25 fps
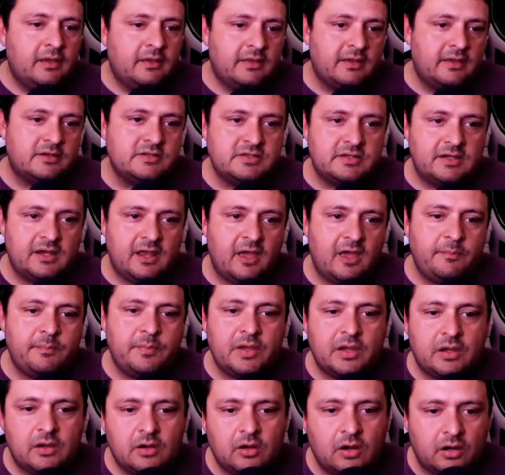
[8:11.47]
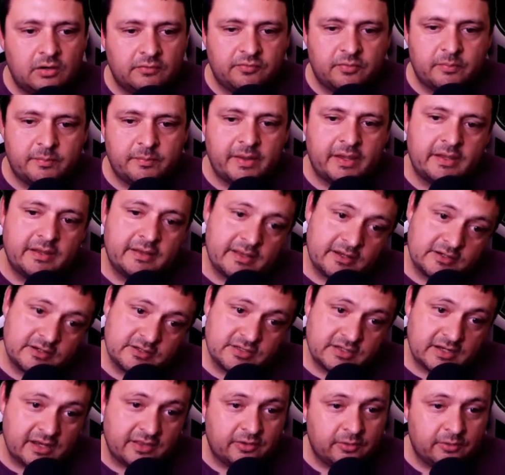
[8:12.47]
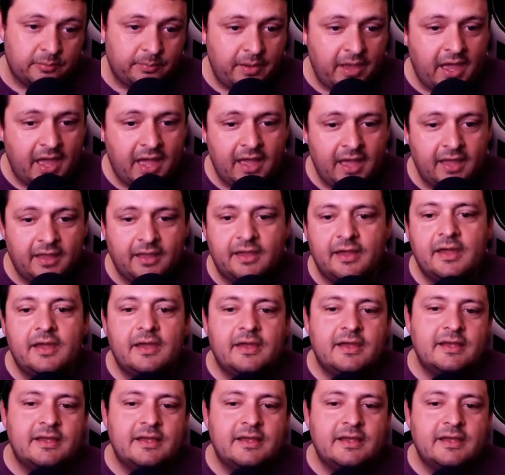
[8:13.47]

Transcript: There's an epic card for my, there's another pack.